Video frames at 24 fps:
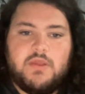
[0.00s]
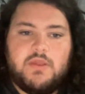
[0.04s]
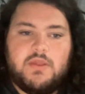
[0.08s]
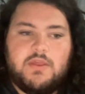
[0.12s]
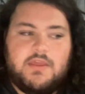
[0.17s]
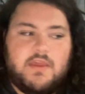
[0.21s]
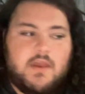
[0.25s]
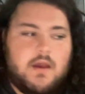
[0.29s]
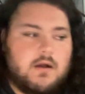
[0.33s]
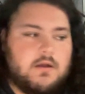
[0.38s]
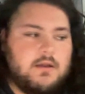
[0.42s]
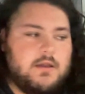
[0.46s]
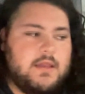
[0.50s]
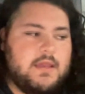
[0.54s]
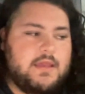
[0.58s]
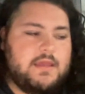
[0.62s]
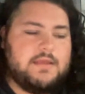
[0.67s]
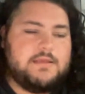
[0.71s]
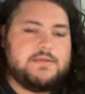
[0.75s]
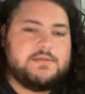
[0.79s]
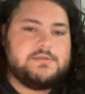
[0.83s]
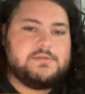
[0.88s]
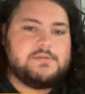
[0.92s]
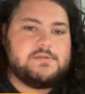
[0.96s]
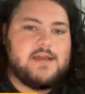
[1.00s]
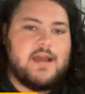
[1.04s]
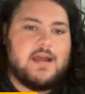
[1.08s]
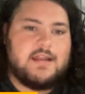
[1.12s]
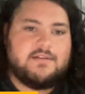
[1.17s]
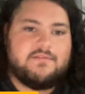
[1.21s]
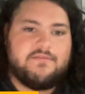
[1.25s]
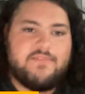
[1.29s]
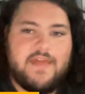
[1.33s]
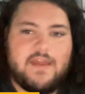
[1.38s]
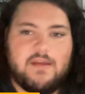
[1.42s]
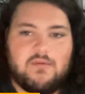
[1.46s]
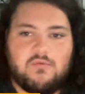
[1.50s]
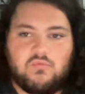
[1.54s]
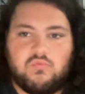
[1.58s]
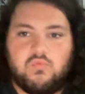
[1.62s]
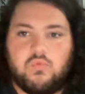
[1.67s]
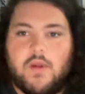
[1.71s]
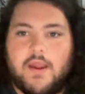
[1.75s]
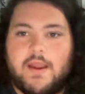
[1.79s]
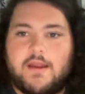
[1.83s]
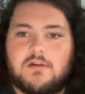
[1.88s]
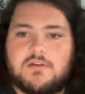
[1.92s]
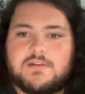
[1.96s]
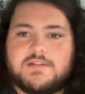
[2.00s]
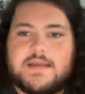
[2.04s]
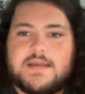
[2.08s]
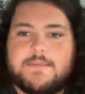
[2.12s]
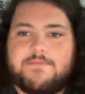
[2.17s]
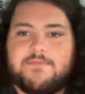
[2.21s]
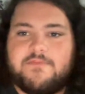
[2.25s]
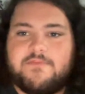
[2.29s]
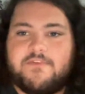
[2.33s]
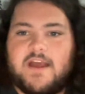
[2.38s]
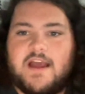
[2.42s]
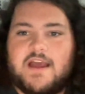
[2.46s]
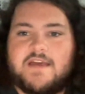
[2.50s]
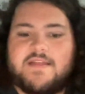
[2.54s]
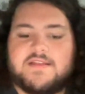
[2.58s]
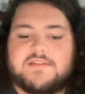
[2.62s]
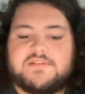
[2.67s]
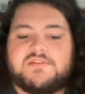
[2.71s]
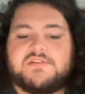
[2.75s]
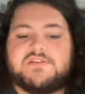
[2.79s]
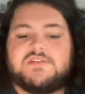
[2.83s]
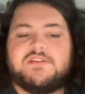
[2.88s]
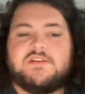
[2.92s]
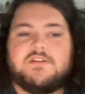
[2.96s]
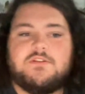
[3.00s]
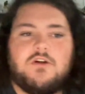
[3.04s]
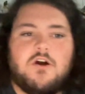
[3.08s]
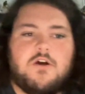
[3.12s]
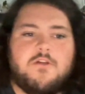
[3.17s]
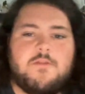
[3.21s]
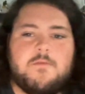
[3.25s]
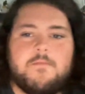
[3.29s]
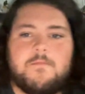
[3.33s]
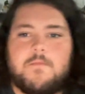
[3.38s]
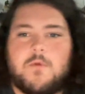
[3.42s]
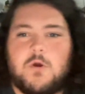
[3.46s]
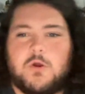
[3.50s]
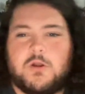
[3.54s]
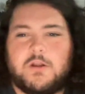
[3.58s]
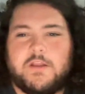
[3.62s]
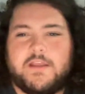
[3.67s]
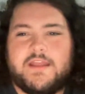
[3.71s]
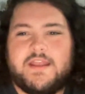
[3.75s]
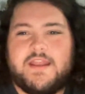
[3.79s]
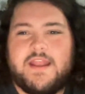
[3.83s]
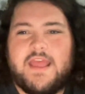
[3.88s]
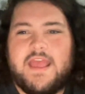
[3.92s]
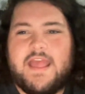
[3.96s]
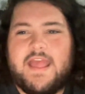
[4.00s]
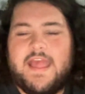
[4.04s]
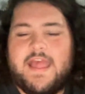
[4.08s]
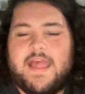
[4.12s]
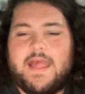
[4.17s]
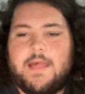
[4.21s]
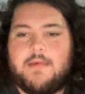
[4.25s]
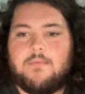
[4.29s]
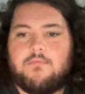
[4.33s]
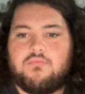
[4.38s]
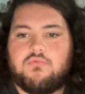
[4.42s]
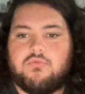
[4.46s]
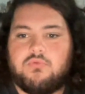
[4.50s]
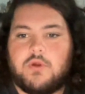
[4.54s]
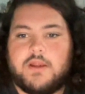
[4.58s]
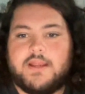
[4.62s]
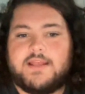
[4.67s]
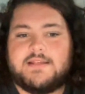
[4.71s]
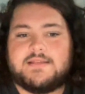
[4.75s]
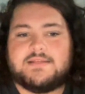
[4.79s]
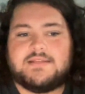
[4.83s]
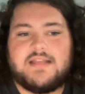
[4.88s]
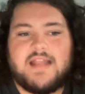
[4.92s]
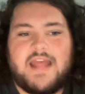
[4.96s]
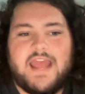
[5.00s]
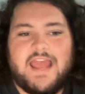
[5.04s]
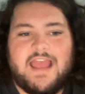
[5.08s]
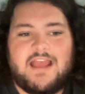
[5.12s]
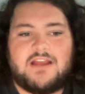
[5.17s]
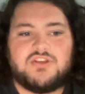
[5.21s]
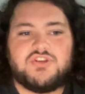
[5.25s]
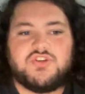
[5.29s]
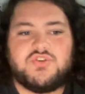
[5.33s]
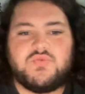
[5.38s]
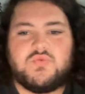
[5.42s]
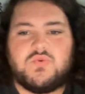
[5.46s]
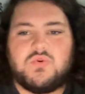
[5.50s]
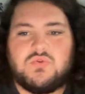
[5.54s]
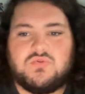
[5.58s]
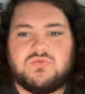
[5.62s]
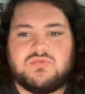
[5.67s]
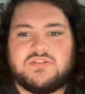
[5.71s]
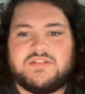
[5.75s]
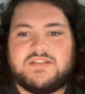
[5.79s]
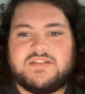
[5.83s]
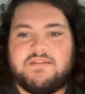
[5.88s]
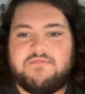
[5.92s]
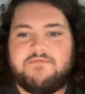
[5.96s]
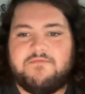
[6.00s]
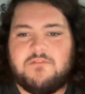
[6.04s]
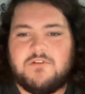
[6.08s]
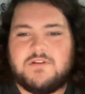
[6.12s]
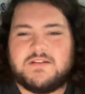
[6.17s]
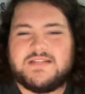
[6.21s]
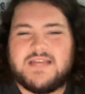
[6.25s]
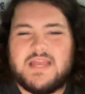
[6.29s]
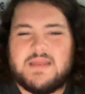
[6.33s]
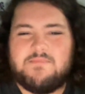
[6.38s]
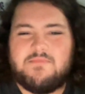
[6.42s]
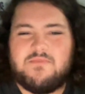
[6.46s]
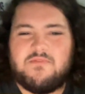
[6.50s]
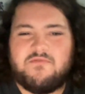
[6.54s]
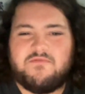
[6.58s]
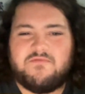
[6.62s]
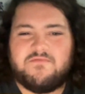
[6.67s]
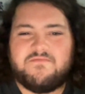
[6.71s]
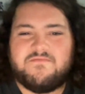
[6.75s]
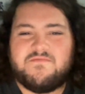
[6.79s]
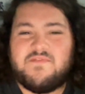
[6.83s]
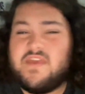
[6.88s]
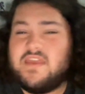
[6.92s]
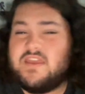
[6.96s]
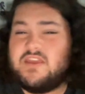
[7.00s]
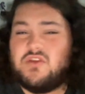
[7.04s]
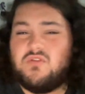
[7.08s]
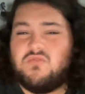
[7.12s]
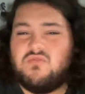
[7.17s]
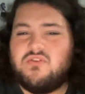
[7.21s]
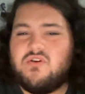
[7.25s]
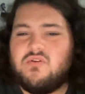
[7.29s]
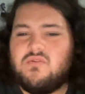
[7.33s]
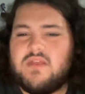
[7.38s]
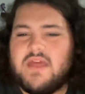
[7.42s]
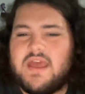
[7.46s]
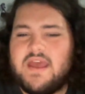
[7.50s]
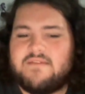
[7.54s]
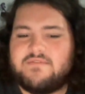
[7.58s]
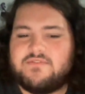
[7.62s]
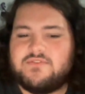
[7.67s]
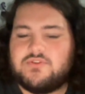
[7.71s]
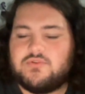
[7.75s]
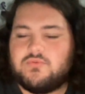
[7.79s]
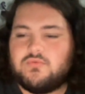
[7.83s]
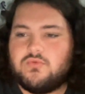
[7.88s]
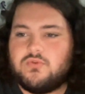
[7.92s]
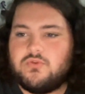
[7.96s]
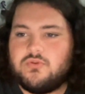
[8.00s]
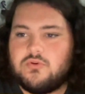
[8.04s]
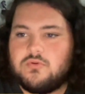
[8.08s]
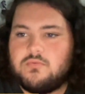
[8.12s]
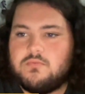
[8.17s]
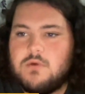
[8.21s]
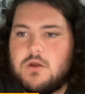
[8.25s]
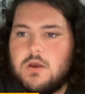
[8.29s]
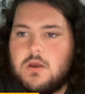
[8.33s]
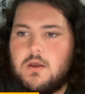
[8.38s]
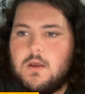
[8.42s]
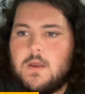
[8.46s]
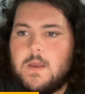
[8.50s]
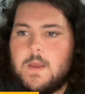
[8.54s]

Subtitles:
Young is kind of that rare type of guy that's still on the market, brings an actual different type of thing you don't have to the room